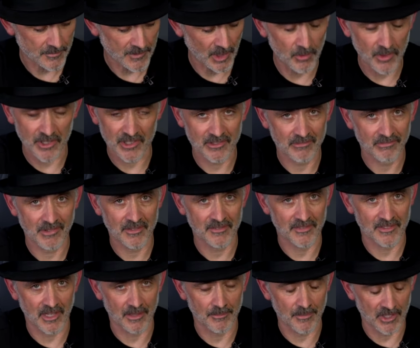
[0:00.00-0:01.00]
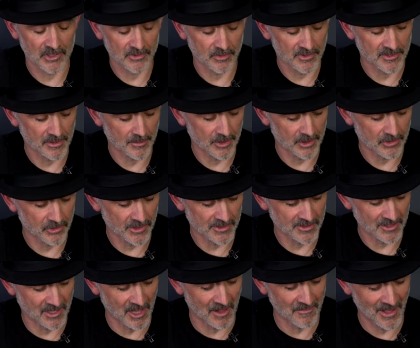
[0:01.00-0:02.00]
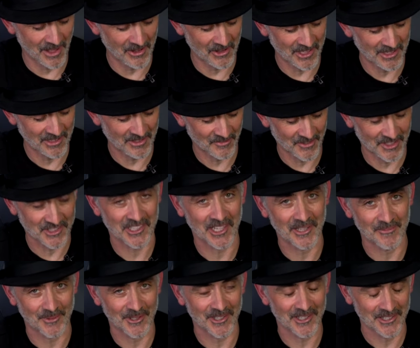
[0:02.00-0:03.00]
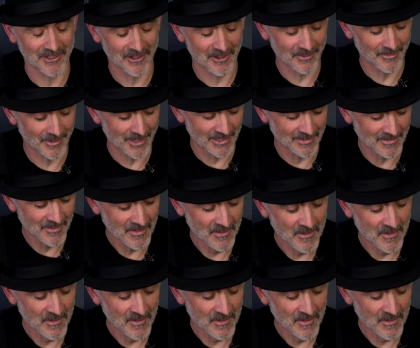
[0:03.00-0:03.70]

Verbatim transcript: which isn't saying much with some of the tricks that come out individually, but you know what I mean.